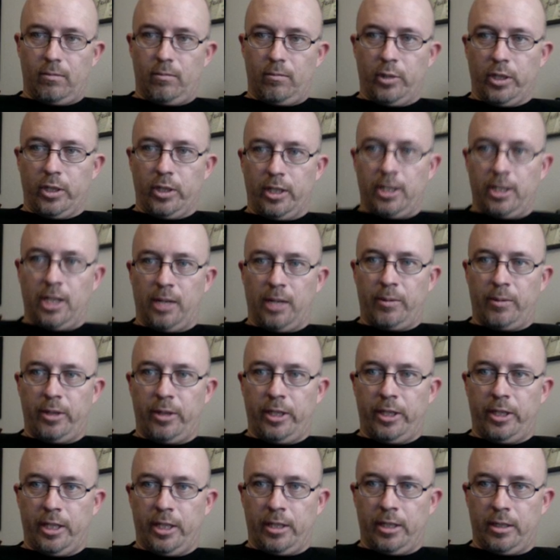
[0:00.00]
put a comma
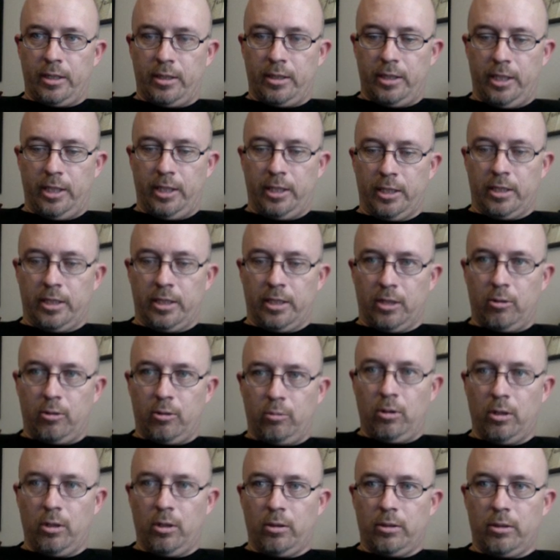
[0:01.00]
again and then a
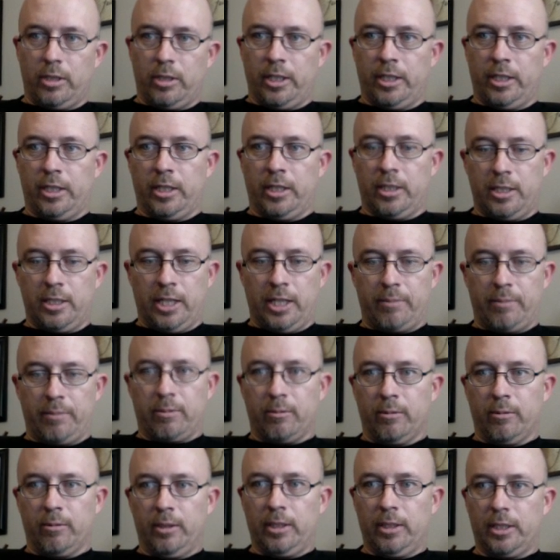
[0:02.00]
quote and then type
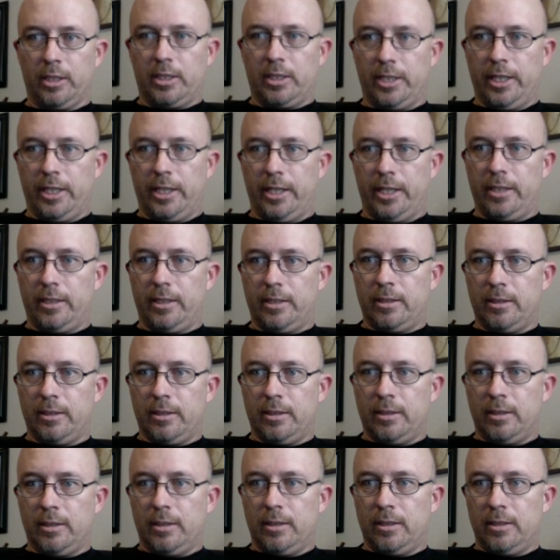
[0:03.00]
real estate,
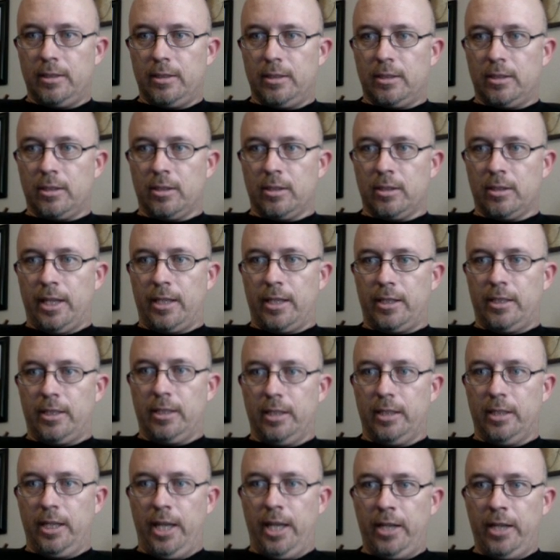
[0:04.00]
so that
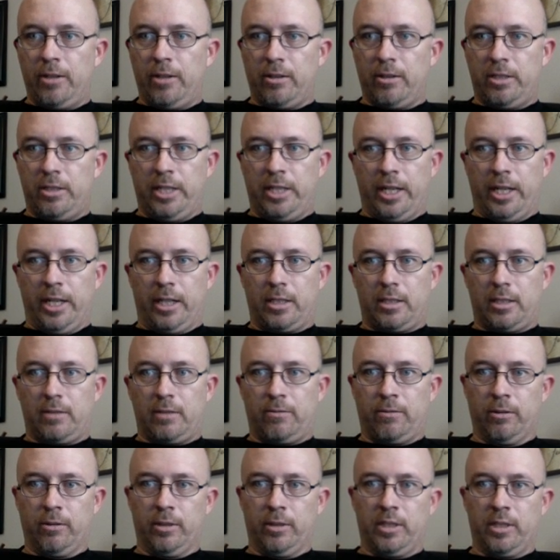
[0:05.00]
the anchor text
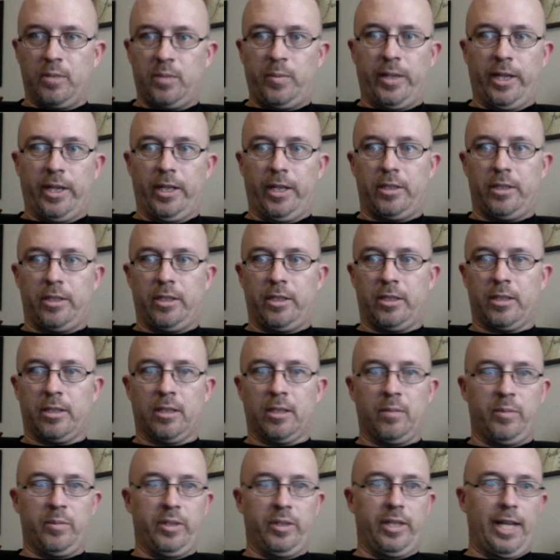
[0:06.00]
for this page is
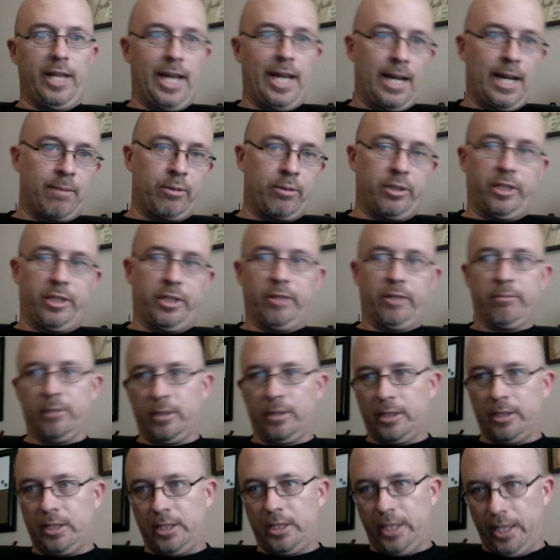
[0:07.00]
going to be Aberdeen
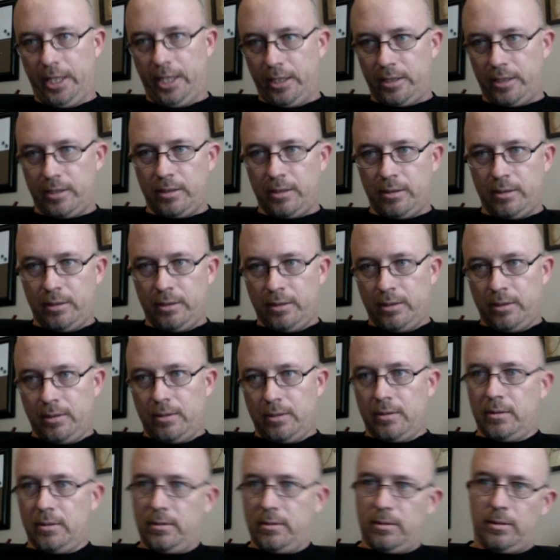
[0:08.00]
real estate.
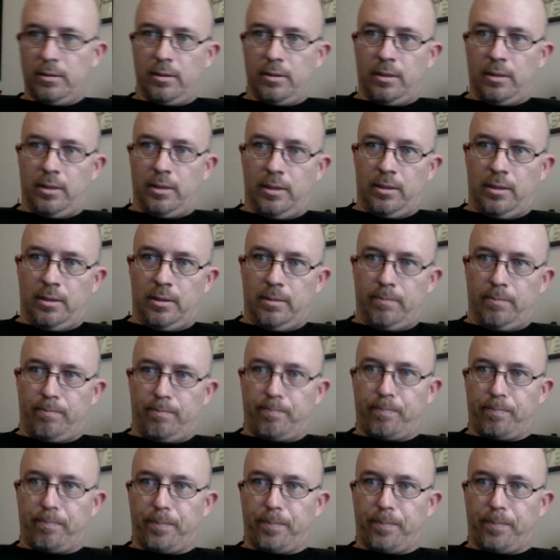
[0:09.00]
And